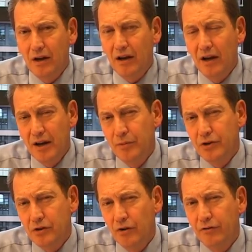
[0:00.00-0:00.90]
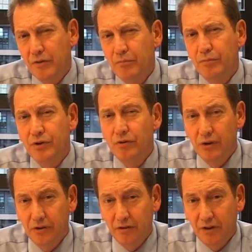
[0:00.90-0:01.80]
climate of
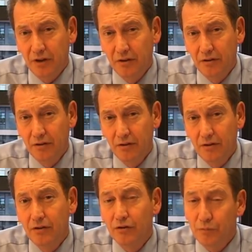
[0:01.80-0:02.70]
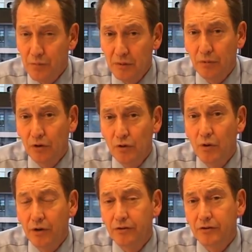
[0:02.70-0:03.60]
impunity to people who
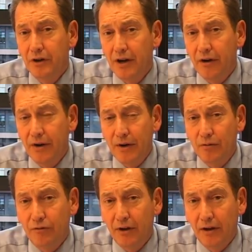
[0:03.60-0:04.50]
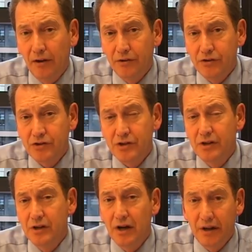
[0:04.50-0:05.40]
wanted to carry violence
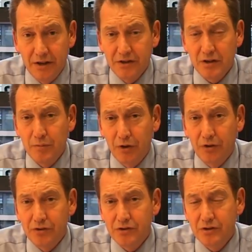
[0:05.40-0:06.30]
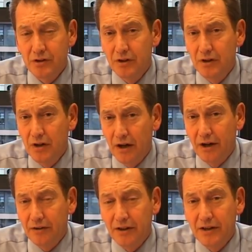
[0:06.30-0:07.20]
against immigrants. And
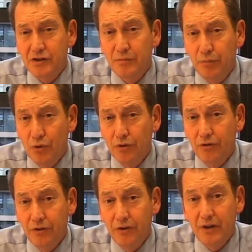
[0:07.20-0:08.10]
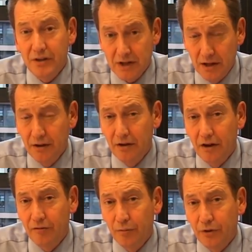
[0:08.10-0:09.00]
I think it's important that the Italian
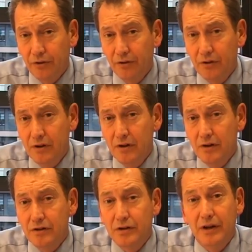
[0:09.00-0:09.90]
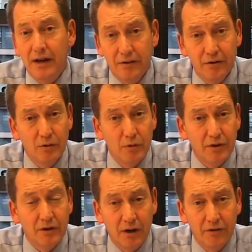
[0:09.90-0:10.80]
government, together
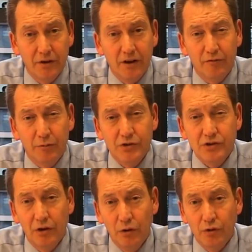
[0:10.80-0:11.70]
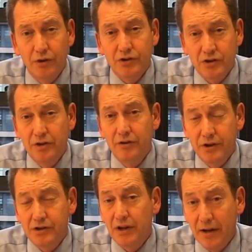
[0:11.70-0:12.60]
with other governments, look
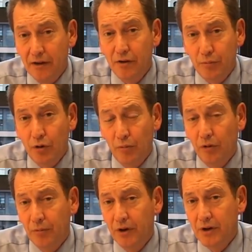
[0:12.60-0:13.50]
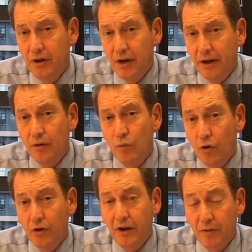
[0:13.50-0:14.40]
seriously at the problem and at
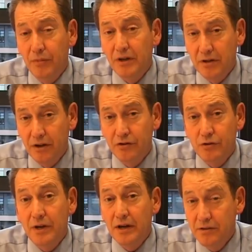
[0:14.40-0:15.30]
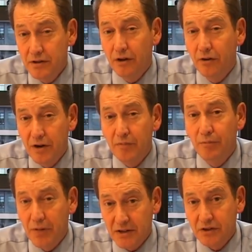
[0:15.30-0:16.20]
what can be done to
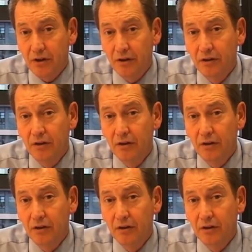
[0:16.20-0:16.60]
integrate better